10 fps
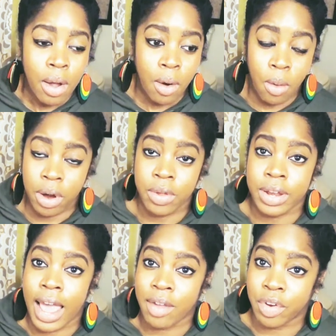Or you
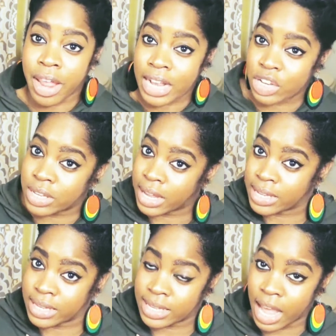can have your edgy,
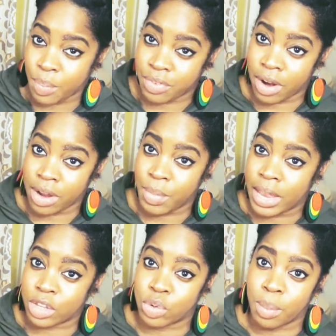sexy type of hair and make
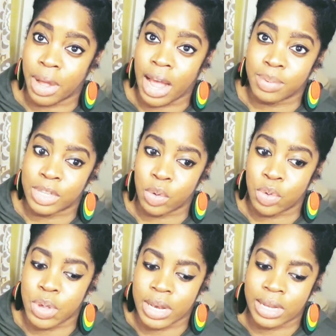it into a bob. So
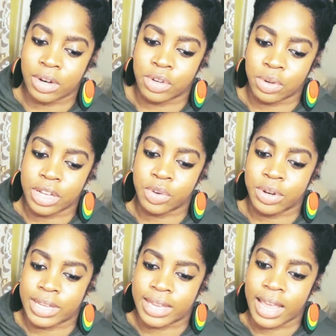you can
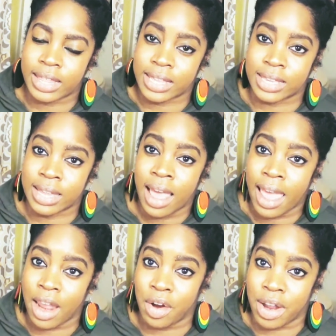literally take this
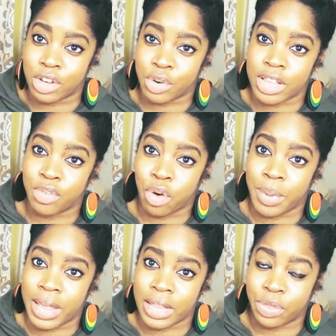hair and transform
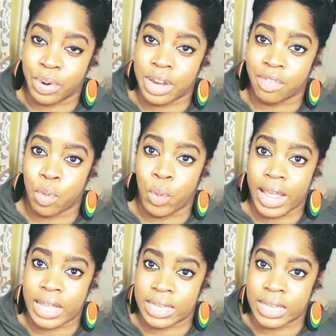it in 3 different
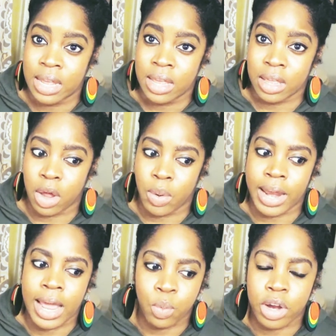ways, you know,
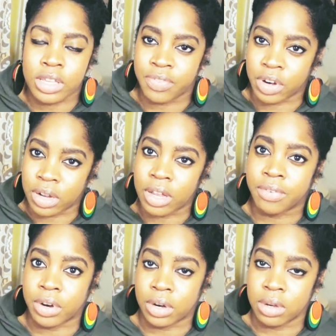and that works good
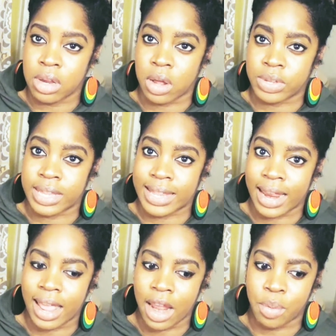for, you know,
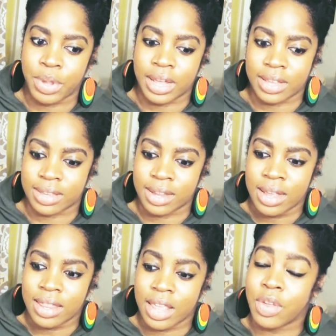synthetic hair, because
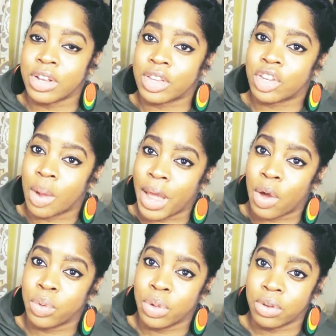then you can just chop
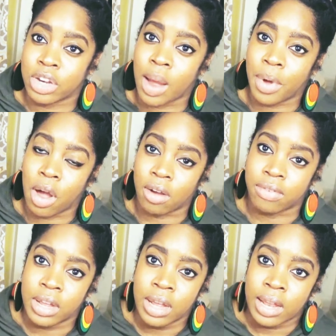
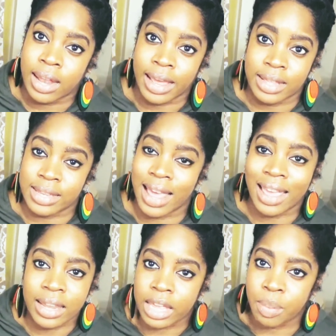off like the
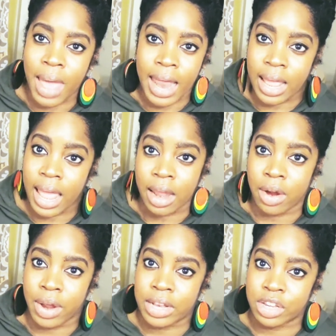tangly matted
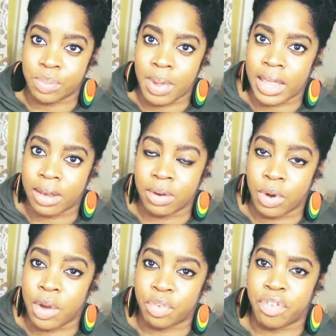hair and just make it
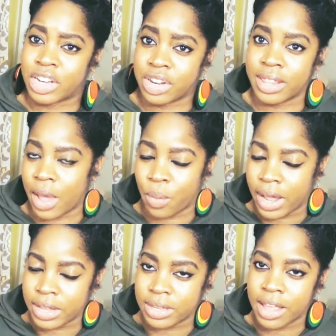and refresh it that
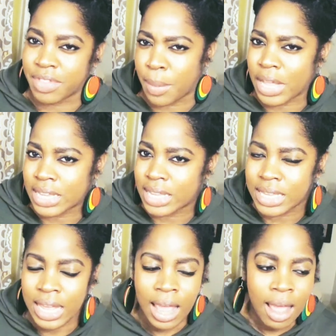way, if that makes
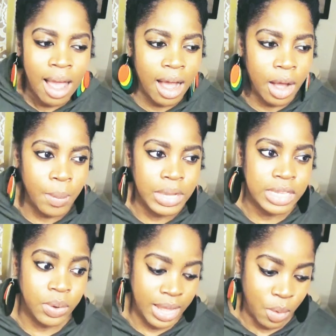sense.
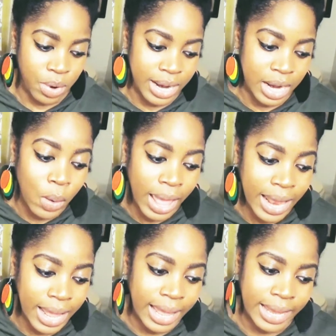So yeah, we're gonna go
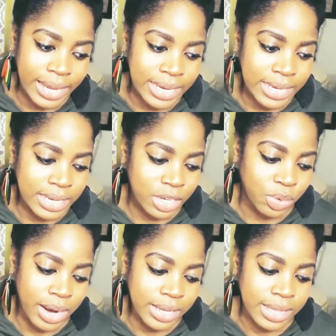ahead and
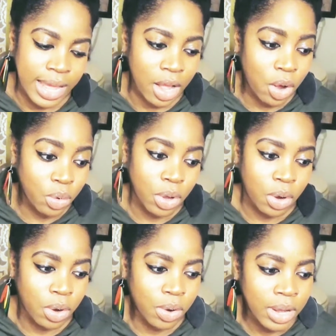try this thing on,
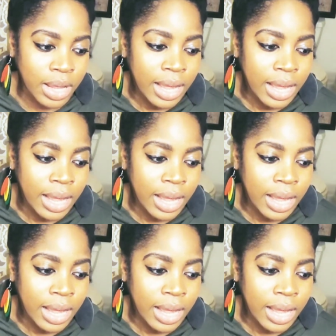y'all.